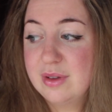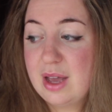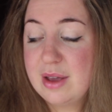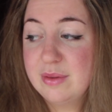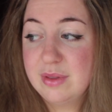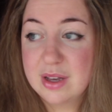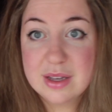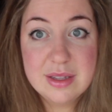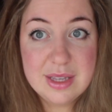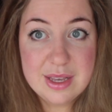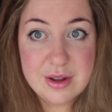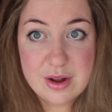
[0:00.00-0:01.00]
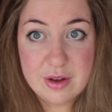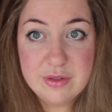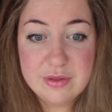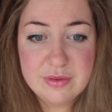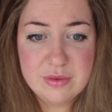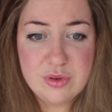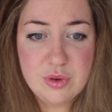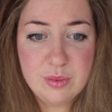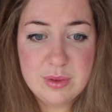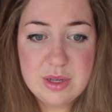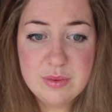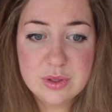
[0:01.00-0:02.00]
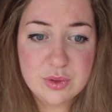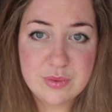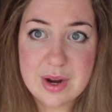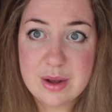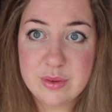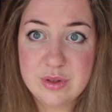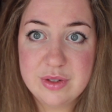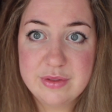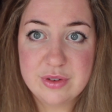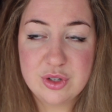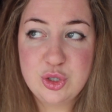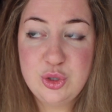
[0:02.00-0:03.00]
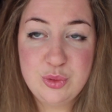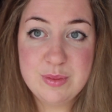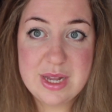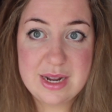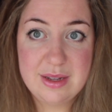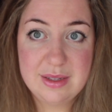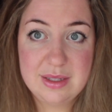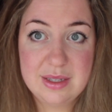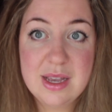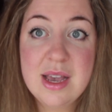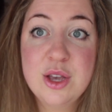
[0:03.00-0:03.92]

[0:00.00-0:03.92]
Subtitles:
I luckily enough, nobody was around for 2 minutes.